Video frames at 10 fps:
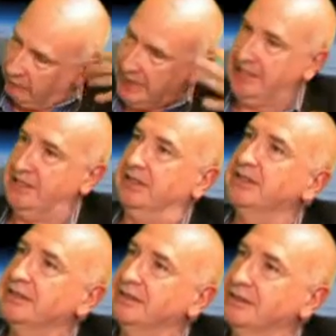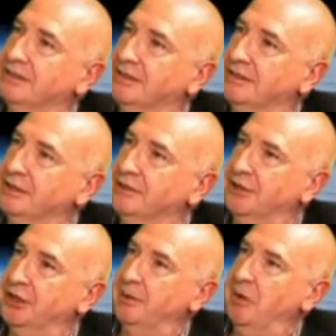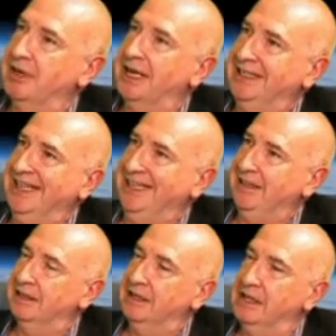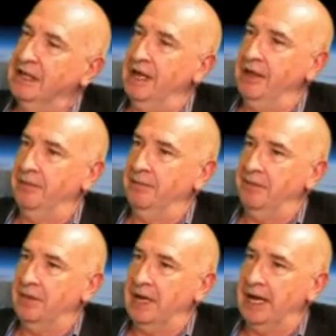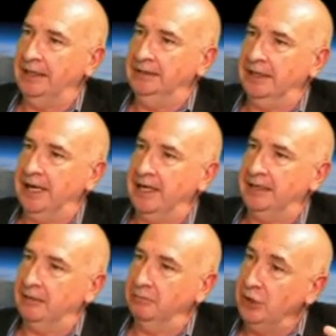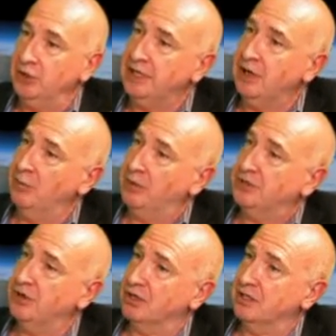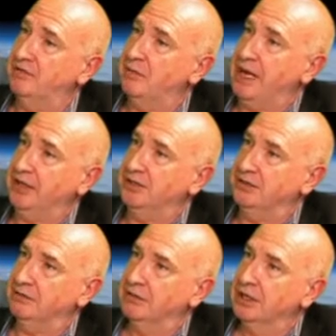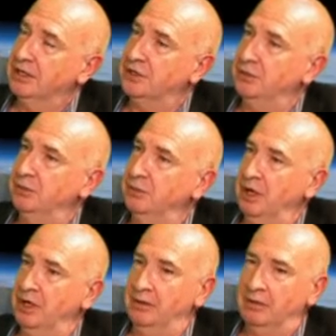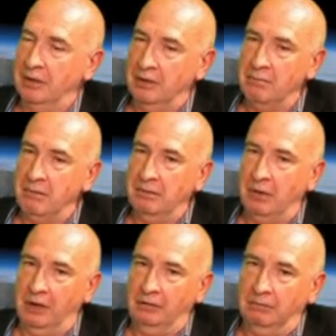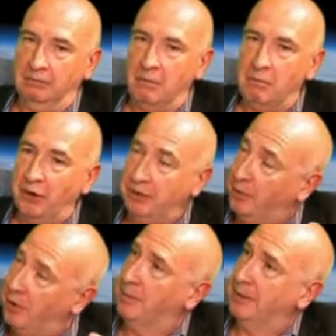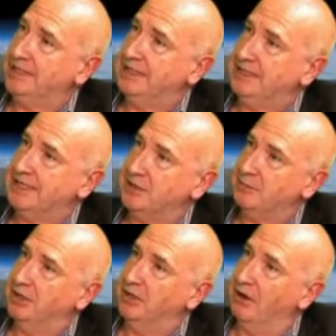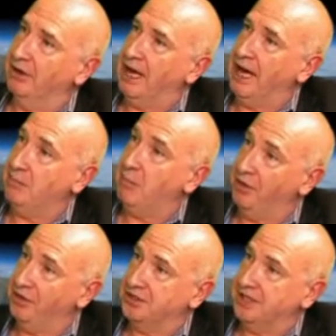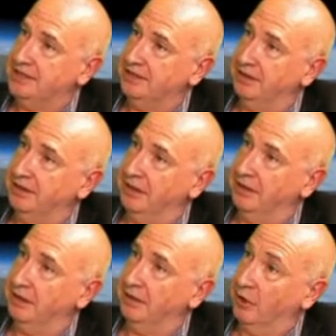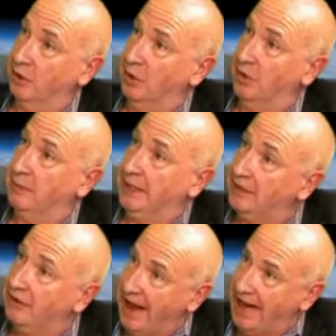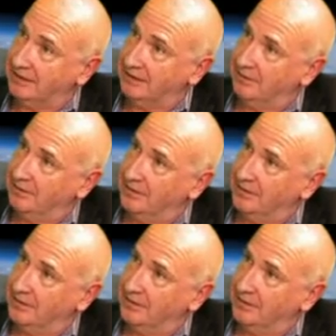reasons for doing what I did, and I am using open source information to put a probability assessment on a hypothesis that have come up, have been correct.